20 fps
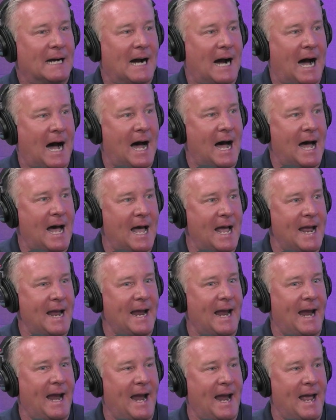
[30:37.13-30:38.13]
I
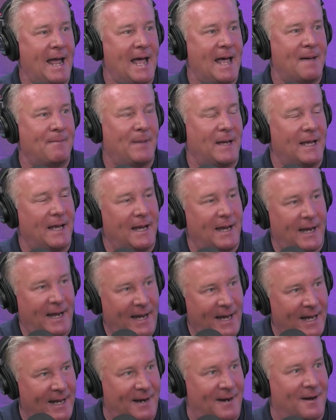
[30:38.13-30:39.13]
am
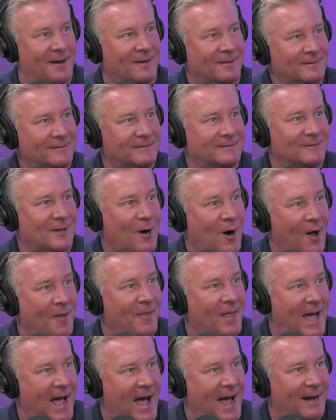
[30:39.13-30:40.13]
in
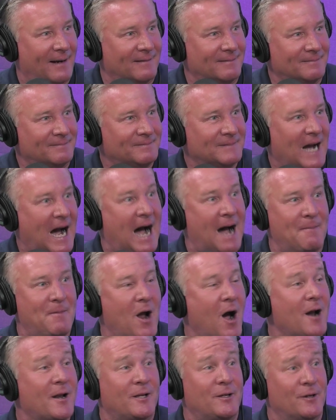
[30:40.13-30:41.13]
on that. I'm
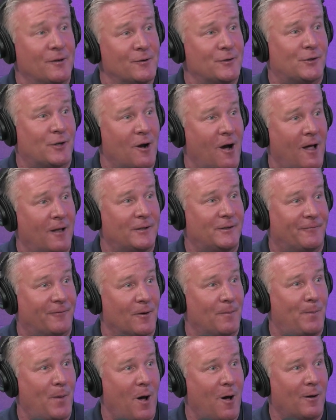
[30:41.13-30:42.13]
not a huge college
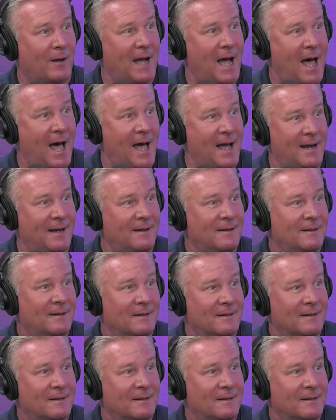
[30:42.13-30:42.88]
football guy,